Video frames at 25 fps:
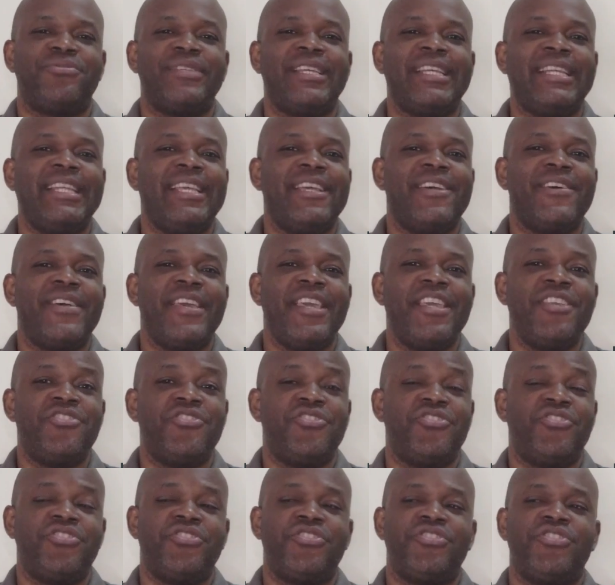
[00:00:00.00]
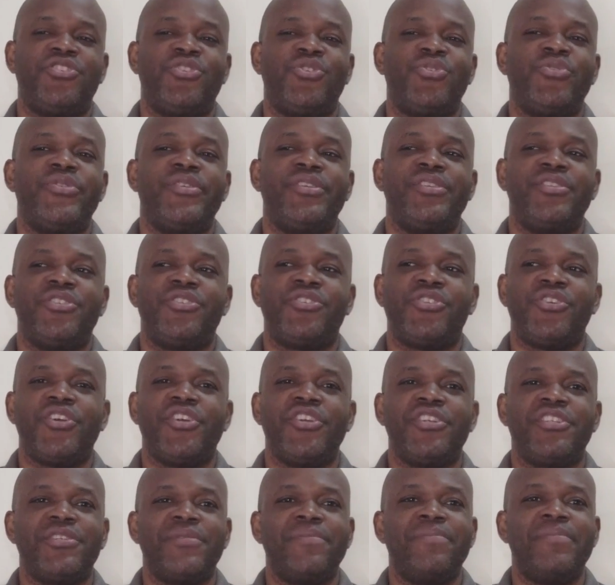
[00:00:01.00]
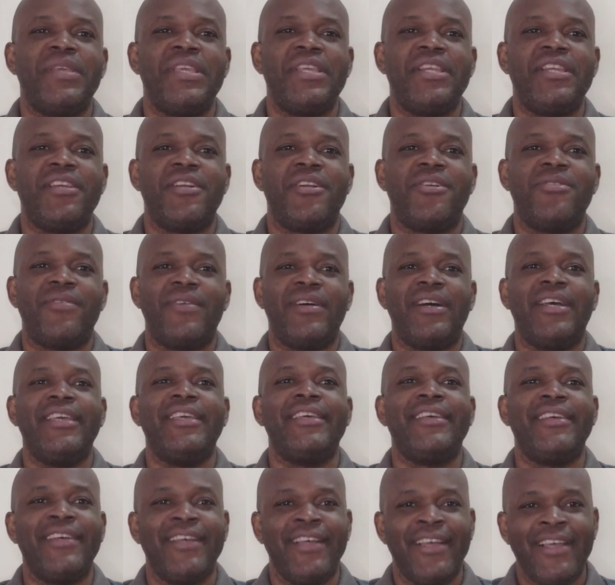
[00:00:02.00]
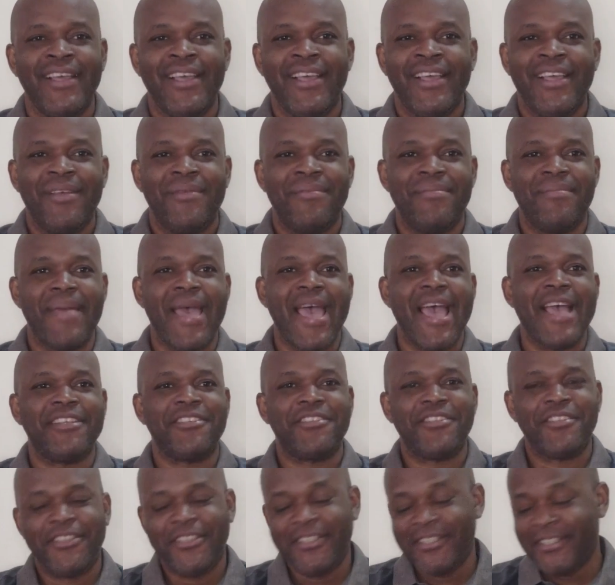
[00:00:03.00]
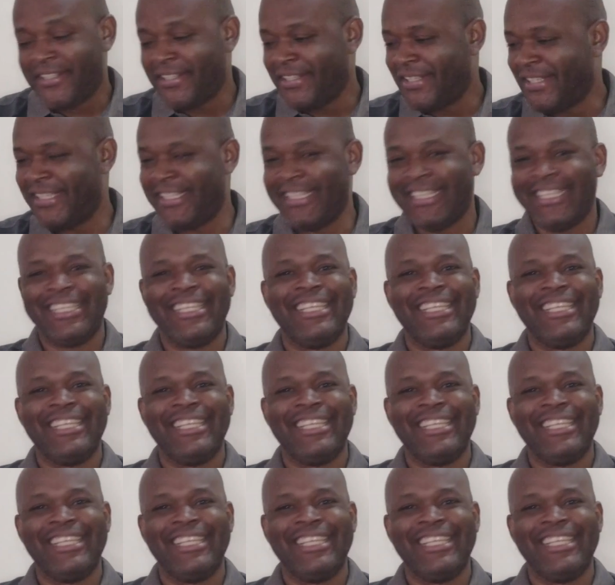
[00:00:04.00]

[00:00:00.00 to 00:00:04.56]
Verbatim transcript: already, or he should just join the church and be the choir master.